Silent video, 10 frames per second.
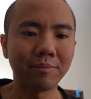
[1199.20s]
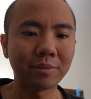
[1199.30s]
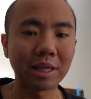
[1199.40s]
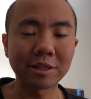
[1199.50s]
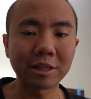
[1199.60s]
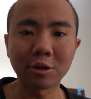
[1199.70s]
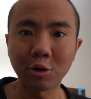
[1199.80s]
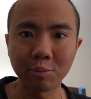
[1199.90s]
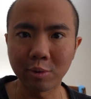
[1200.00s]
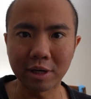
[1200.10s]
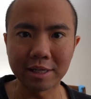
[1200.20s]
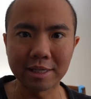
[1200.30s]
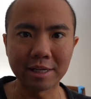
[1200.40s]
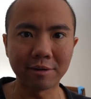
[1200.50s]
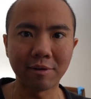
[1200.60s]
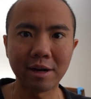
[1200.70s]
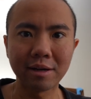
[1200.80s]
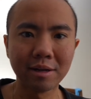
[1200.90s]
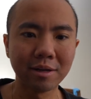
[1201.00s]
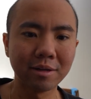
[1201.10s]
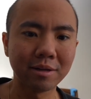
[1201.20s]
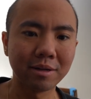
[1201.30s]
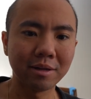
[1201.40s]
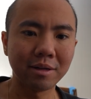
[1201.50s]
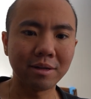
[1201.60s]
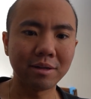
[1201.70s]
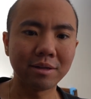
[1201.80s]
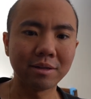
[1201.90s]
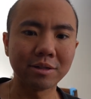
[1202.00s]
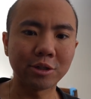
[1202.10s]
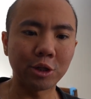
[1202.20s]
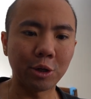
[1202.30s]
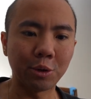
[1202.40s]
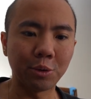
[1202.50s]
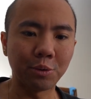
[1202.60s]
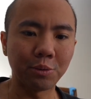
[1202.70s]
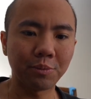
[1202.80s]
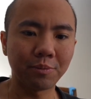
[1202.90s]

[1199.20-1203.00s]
that's like the whole point I did it, right? So